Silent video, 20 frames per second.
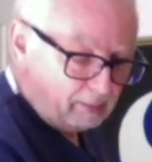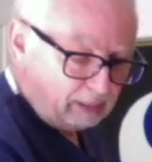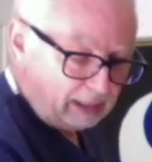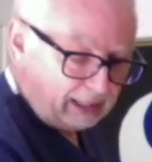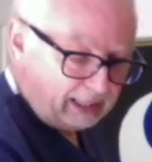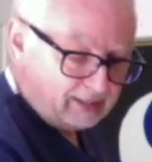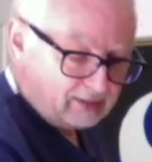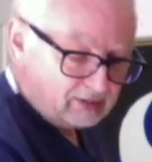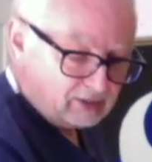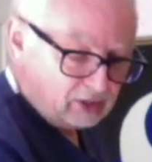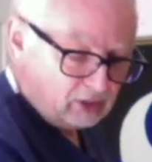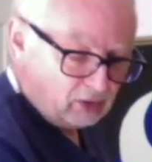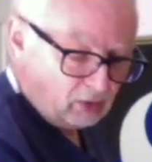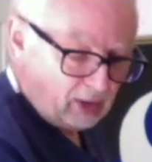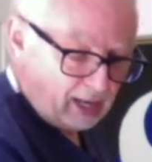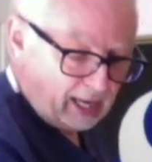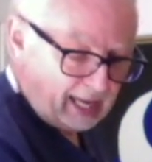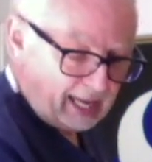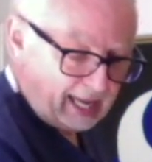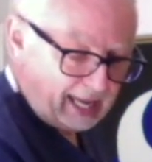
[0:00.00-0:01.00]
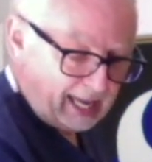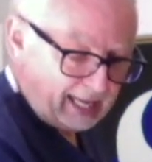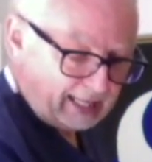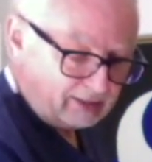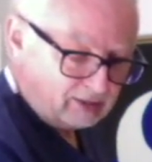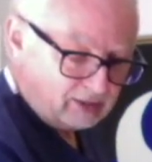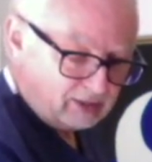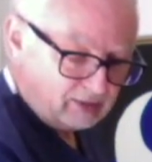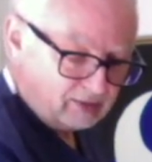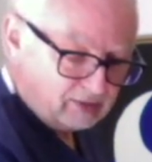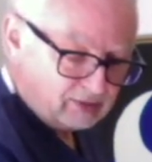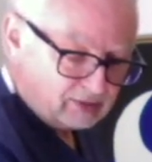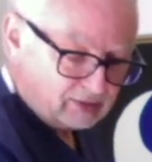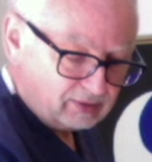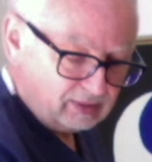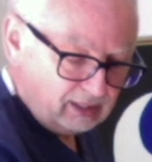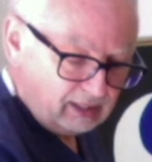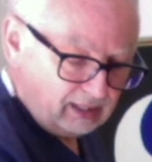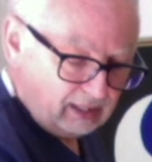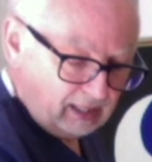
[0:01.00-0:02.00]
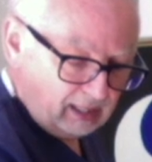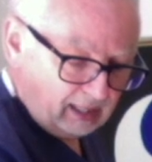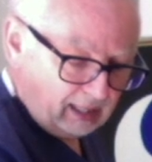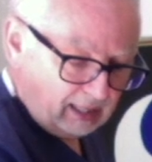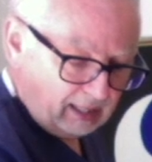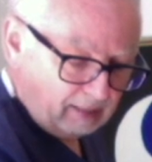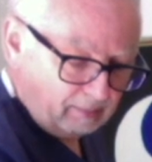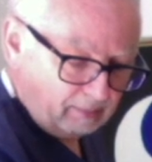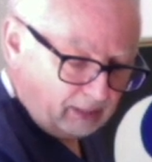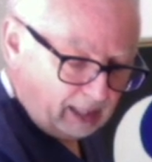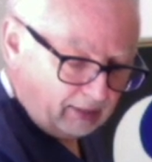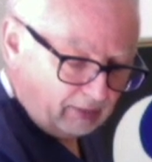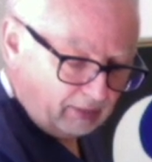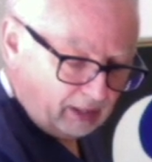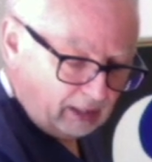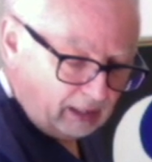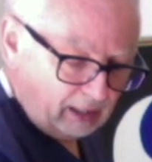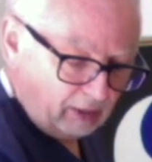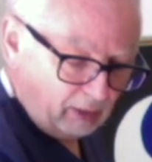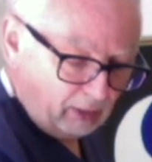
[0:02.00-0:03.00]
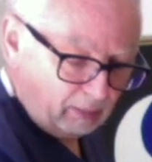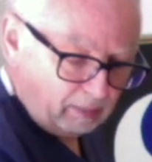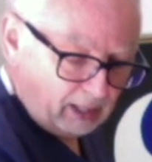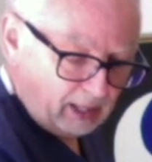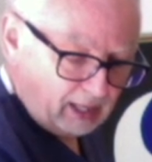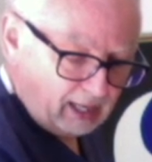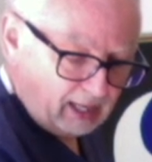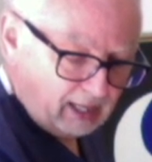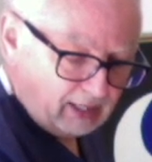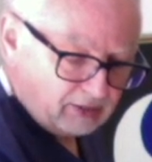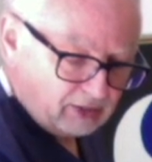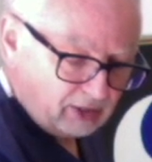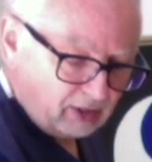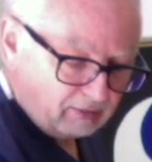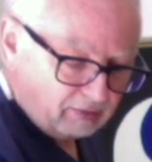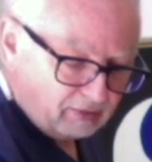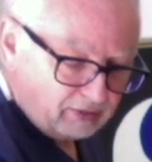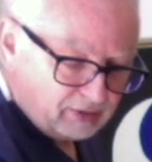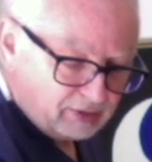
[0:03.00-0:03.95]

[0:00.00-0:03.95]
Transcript: placing your hand in this, at the lower part of the